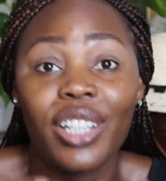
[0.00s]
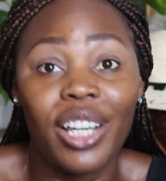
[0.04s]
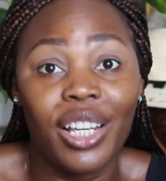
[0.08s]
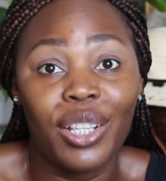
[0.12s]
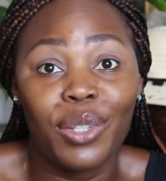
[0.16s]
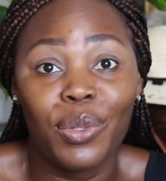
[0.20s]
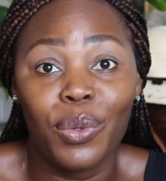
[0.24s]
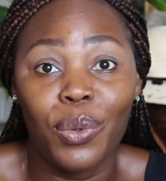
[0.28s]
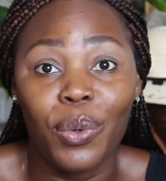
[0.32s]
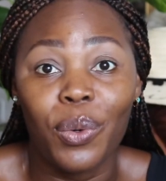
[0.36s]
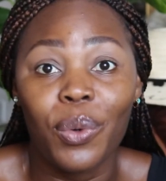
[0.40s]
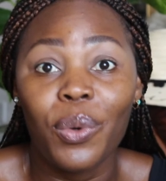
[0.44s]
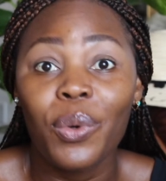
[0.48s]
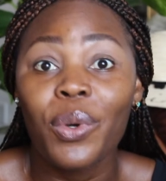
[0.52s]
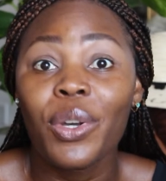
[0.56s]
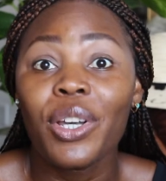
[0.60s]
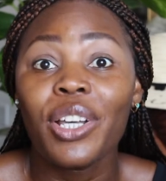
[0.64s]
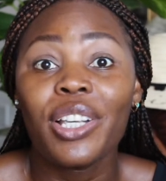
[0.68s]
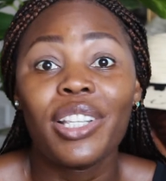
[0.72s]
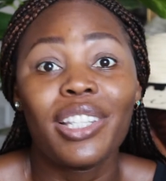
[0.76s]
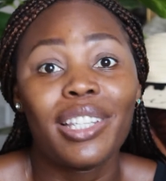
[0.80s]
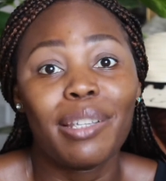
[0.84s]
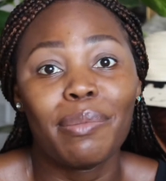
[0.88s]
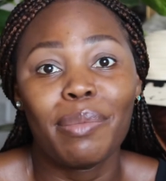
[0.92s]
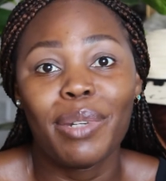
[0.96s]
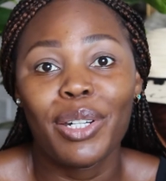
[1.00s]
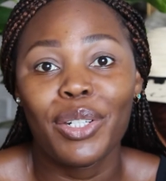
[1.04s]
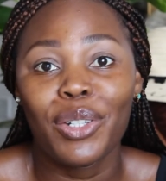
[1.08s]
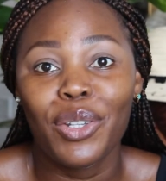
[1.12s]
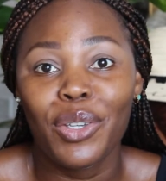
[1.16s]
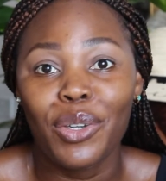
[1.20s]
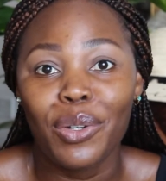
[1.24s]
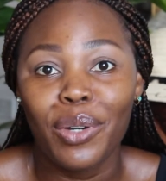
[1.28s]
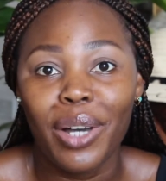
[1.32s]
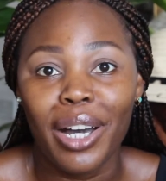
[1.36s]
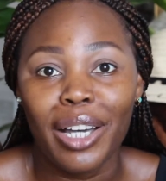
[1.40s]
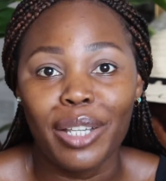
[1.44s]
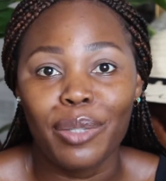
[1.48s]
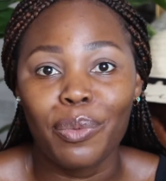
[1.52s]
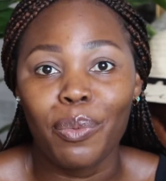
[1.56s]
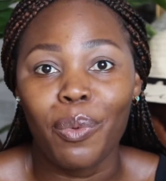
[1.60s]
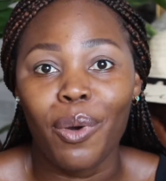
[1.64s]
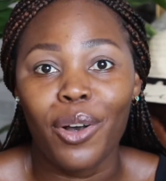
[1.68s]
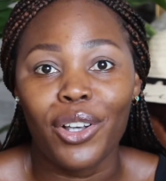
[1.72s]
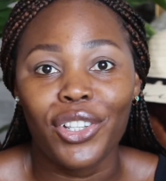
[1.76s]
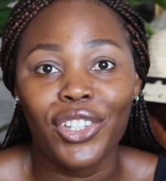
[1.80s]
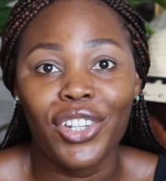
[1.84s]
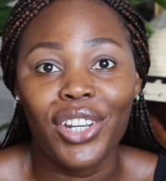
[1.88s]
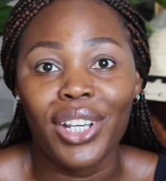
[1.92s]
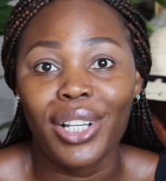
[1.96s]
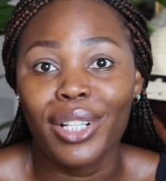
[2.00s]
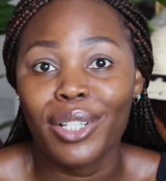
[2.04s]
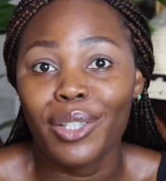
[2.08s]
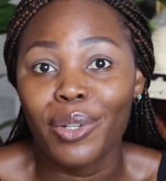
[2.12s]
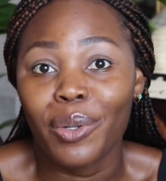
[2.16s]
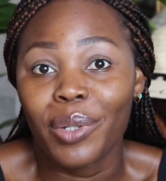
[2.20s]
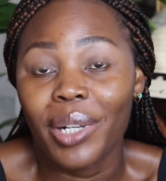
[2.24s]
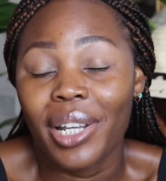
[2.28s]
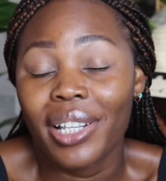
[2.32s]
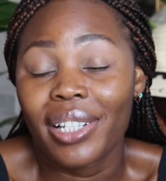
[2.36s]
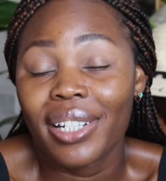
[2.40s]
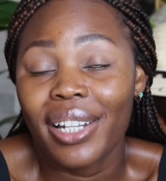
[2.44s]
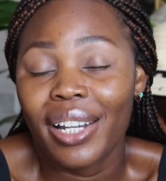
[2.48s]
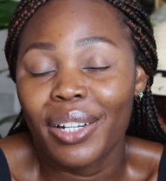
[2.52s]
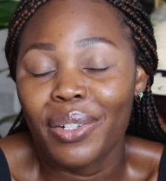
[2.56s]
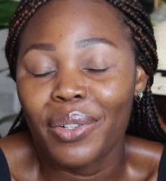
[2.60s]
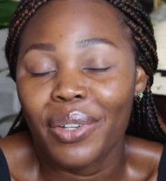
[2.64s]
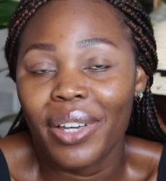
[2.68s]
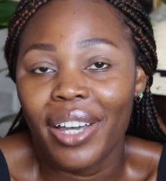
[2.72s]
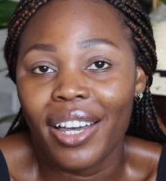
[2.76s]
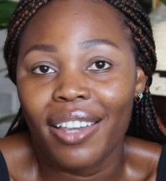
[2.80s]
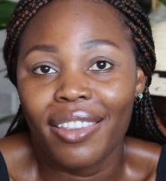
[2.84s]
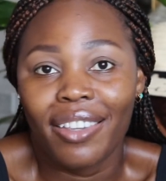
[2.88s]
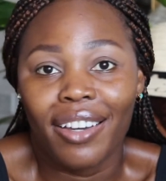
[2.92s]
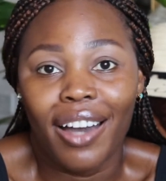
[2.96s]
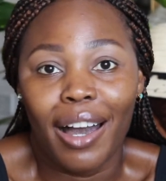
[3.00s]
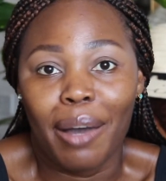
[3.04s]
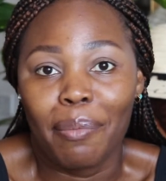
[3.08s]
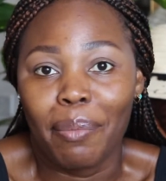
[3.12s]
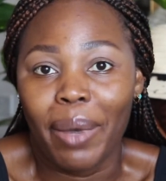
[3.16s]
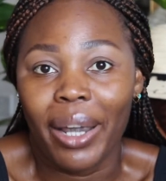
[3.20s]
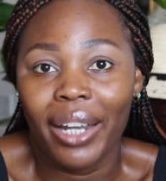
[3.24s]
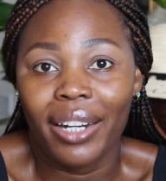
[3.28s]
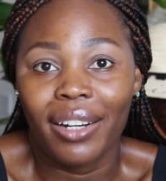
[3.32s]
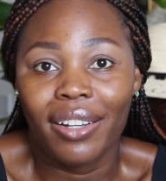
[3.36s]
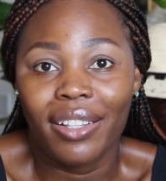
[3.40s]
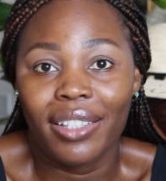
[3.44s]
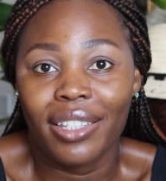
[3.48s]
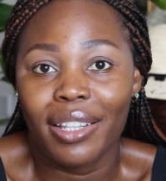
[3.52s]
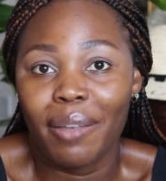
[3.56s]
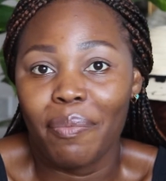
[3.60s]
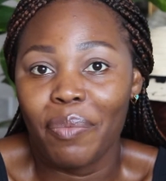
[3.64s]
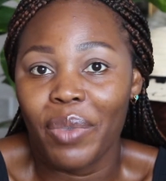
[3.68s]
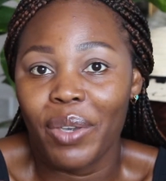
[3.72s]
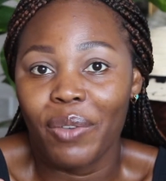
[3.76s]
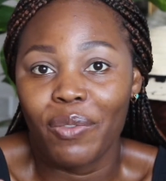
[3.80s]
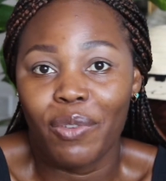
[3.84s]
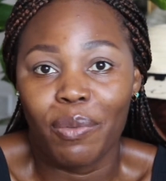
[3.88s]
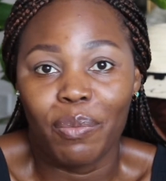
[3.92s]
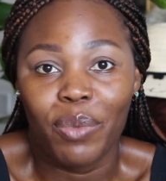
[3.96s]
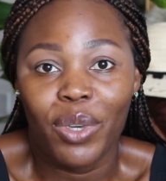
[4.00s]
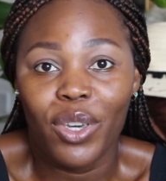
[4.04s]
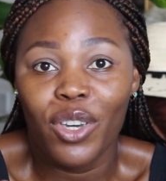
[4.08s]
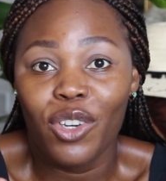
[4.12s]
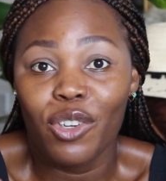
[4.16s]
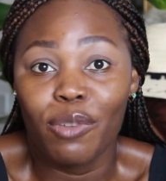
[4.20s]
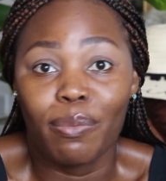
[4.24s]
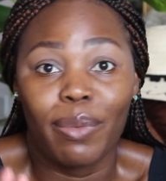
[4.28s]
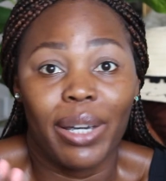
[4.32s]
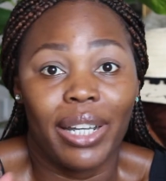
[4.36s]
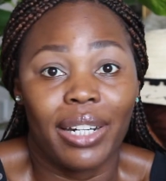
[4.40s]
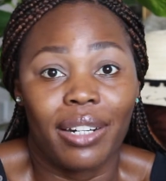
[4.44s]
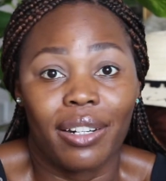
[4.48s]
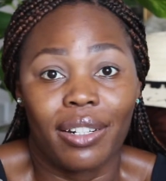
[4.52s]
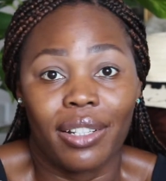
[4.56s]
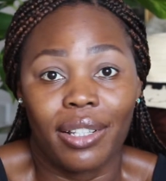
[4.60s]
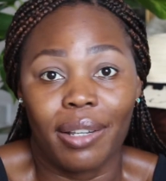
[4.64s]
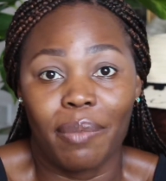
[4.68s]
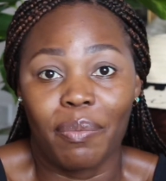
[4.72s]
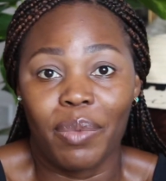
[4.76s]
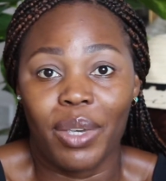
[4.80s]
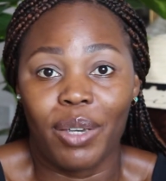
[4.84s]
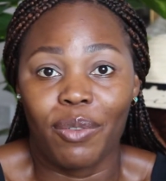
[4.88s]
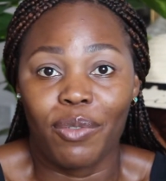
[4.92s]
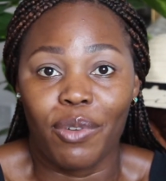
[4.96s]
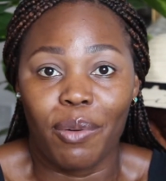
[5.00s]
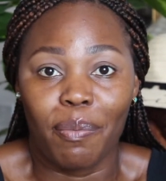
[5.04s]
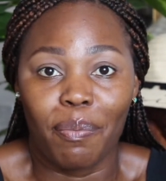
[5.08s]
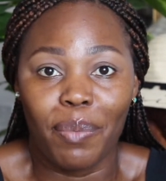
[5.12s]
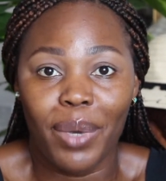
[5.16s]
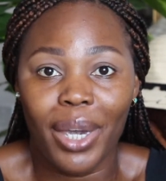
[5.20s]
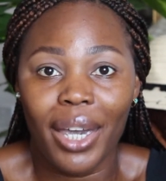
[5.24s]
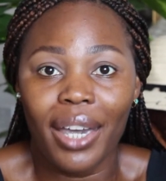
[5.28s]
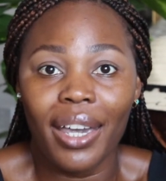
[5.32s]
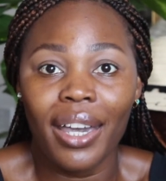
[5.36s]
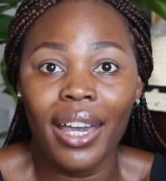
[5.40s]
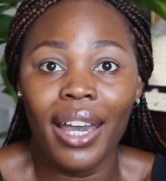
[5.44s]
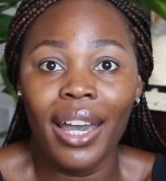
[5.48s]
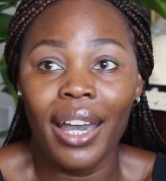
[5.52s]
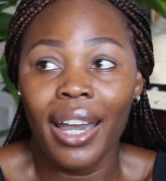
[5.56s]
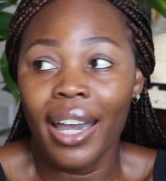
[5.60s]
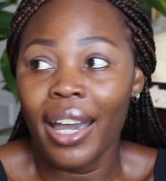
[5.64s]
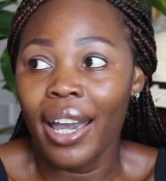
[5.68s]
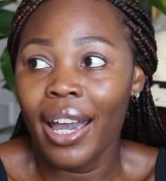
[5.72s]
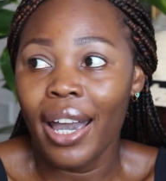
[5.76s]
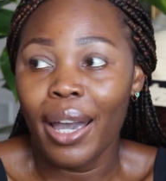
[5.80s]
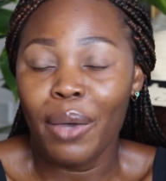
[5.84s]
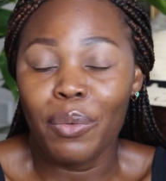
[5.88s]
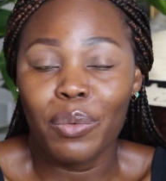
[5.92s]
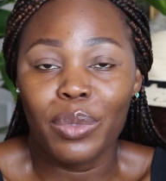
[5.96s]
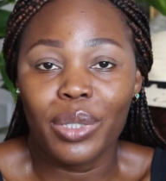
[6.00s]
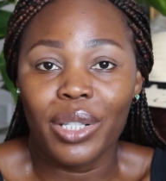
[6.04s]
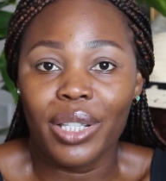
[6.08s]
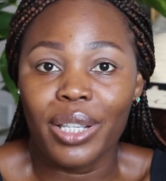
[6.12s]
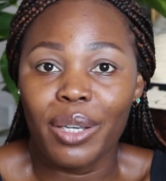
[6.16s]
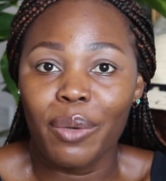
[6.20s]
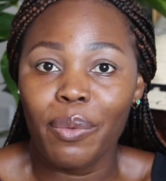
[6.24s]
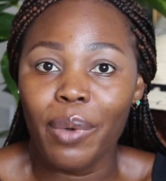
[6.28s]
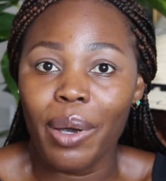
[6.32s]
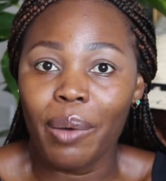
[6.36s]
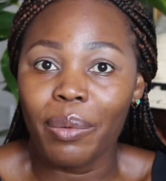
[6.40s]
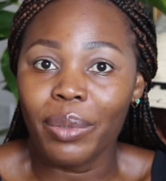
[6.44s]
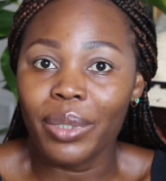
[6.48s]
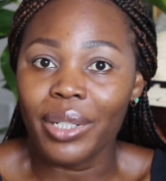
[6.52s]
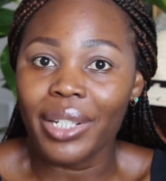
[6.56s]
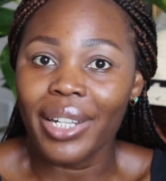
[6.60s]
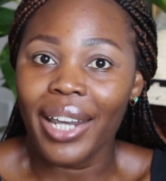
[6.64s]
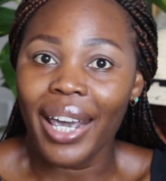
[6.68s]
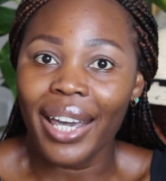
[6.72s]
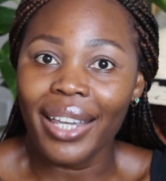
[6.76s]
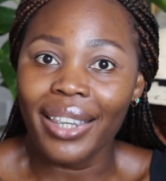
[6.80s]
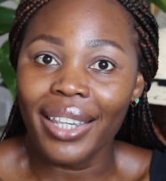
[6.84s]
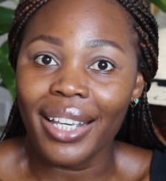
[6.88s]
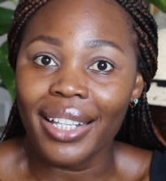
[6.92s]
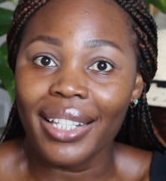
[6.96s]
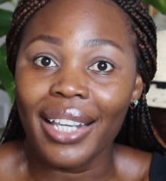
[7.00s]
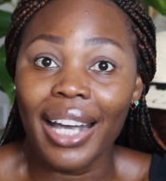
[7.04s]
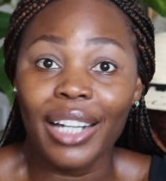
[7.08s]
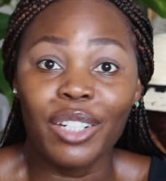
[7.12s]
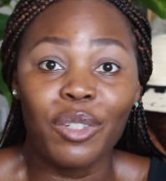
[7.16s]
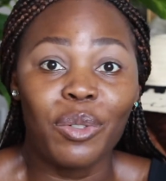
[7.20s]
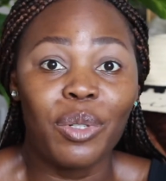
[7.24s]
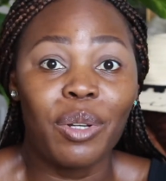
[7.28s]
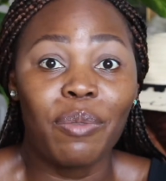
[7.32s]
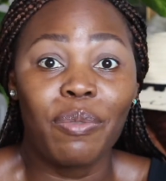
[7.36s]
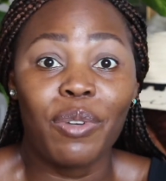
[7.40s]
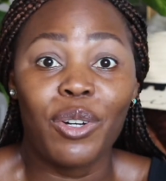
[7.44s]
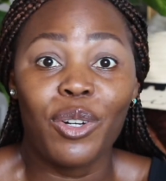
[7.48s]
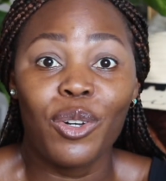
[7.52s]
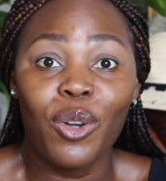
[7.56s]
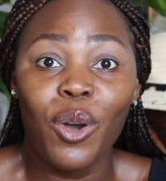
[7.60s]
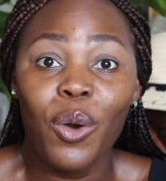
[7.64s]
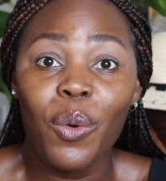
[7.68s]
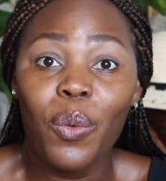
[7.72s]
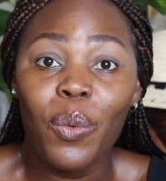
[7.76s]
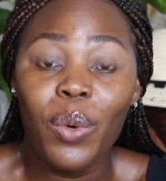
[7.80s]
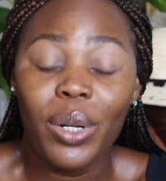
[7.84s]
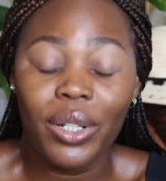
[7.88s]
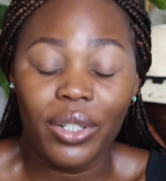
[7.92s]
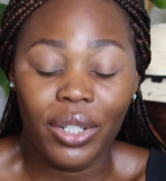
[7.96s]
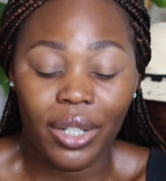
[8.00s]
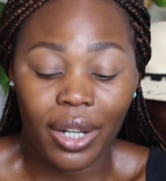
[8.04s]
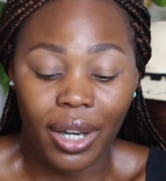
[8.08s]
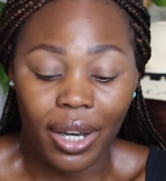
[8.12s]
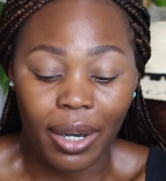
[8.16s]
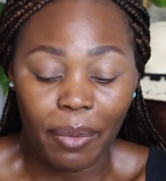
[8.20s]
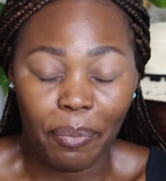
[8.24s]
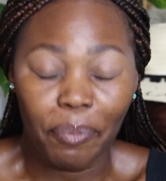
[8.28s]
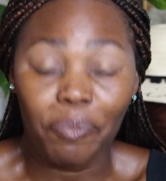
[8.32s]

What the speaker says: next door, similar to you guys watching. So let's learn together. I might learn something from you, you might learn something from me. We'll see where we'll take this. I don't even know what